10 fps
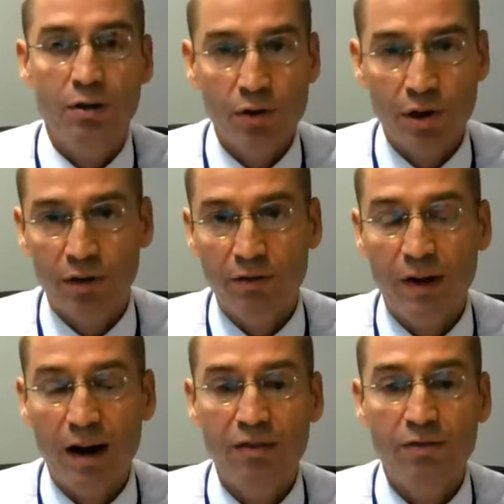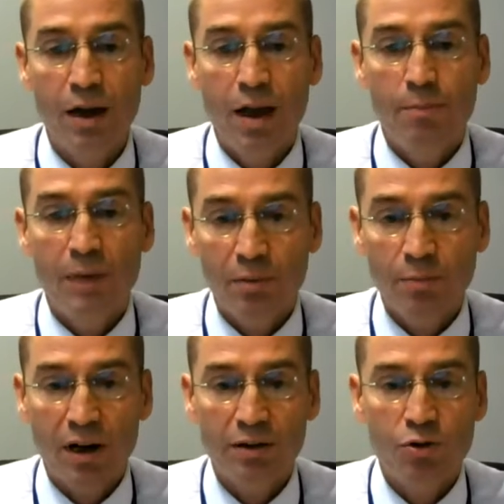Those are the five main
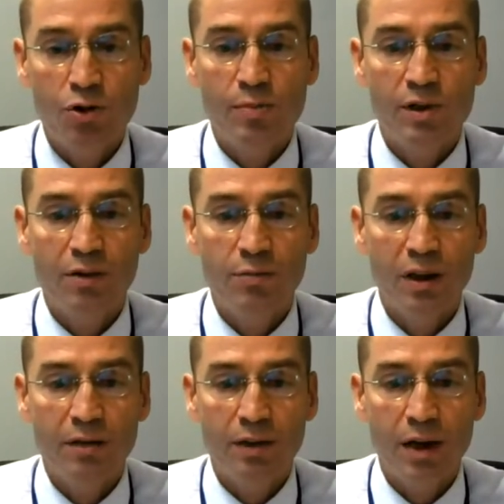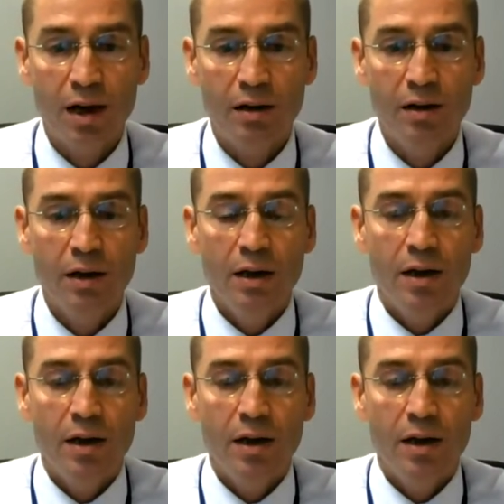partnerships that we have there.